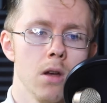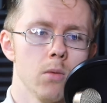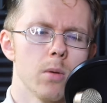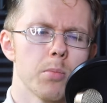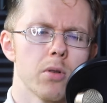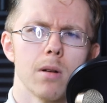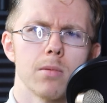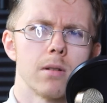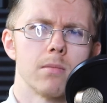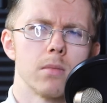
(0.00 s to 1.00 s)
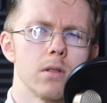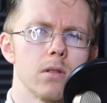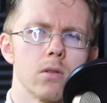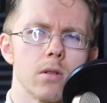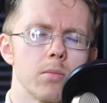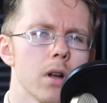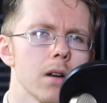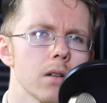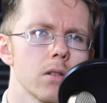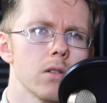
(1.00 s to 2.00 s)
What problem does your
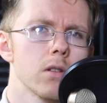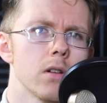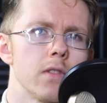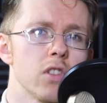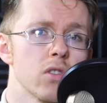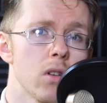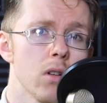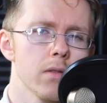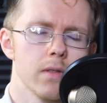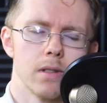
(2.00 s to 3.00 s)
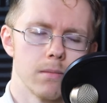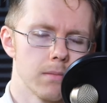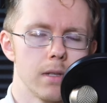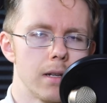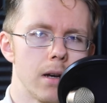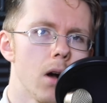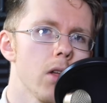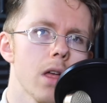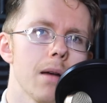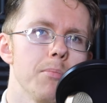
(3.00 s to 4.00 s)
product or service solve? And
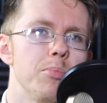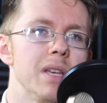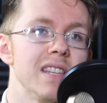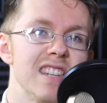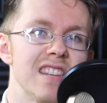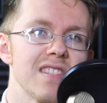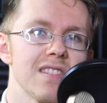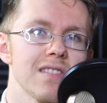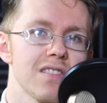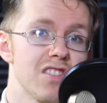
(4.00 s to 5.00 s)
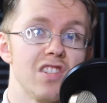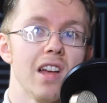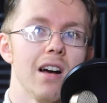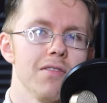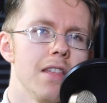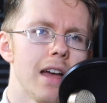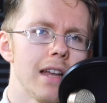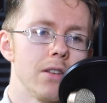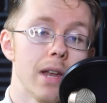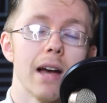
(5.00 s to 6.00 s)
all that business stuff
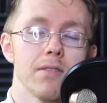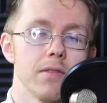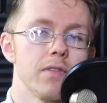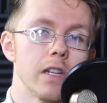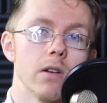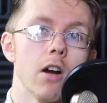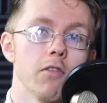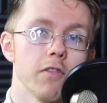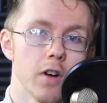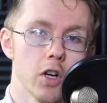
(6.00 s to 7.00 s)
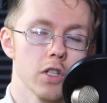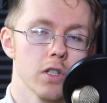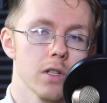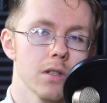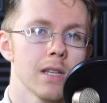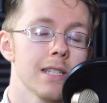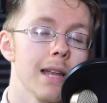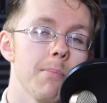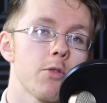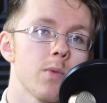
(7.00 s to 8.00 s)
that you'd have to figure out first.
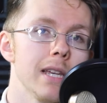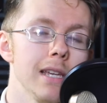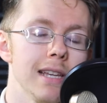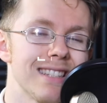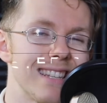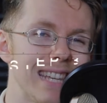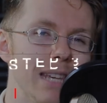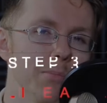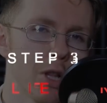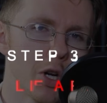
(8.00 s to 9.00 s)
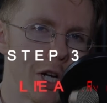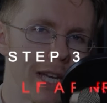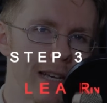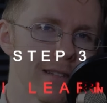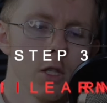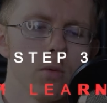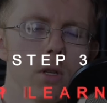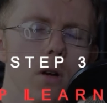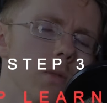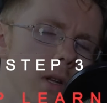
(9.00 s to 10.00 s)
Step 3 is to keep learning. You
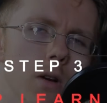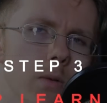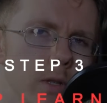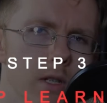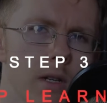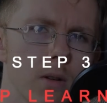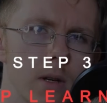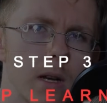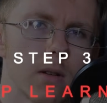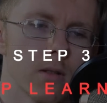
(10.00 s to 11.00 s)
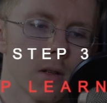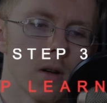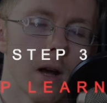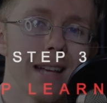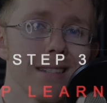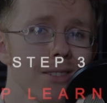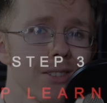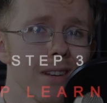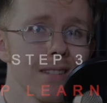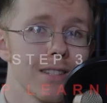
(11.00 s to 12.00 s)
don't know what you don't know, so I
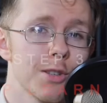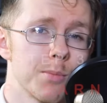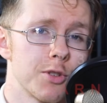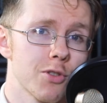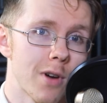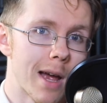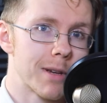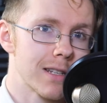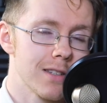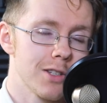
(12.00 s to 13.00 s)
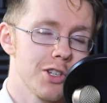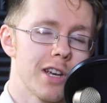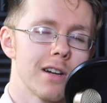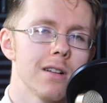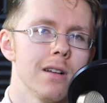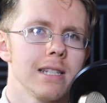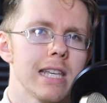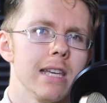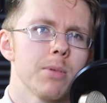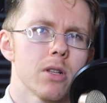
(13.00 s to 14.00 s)
suggest subscribing to this channel to
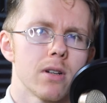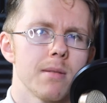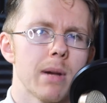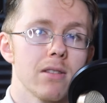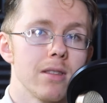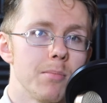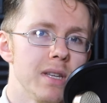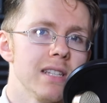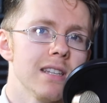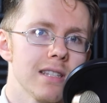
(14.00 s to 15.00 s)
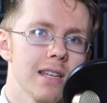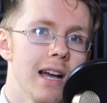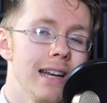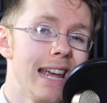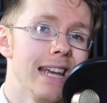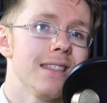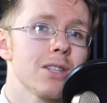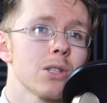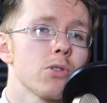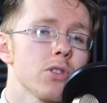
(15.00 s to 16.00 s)
keep learning about the business side and the
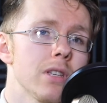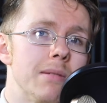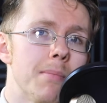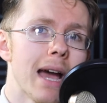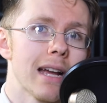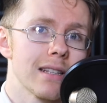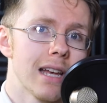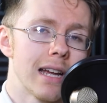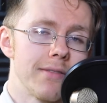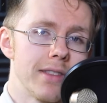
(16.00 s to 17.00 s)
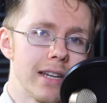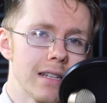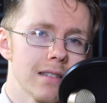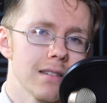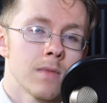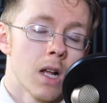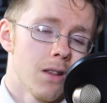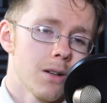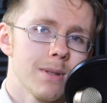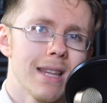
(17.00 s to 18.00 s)
social impact side of things.
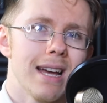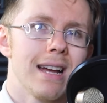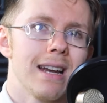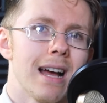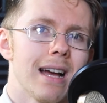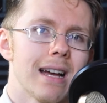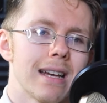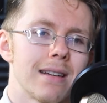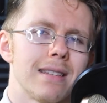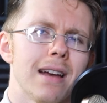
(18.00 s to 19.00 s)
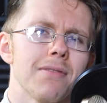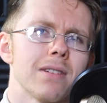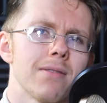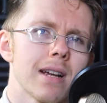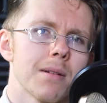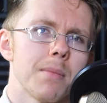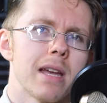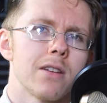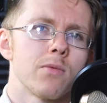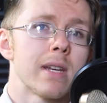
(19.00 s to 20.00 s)
Along with that, I definitely
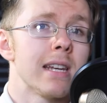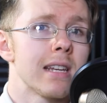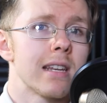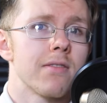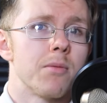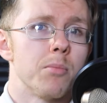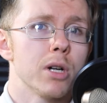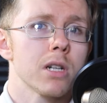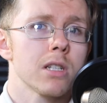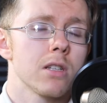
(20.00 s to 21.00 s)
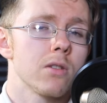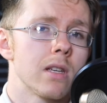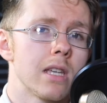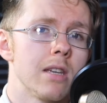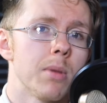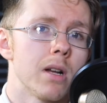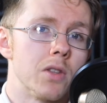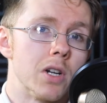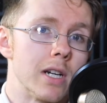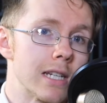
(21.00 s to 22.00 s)
recommend reading different books so you can keep on
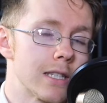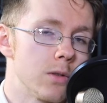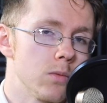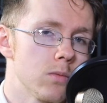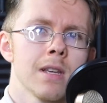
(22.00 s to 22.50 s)
learning too.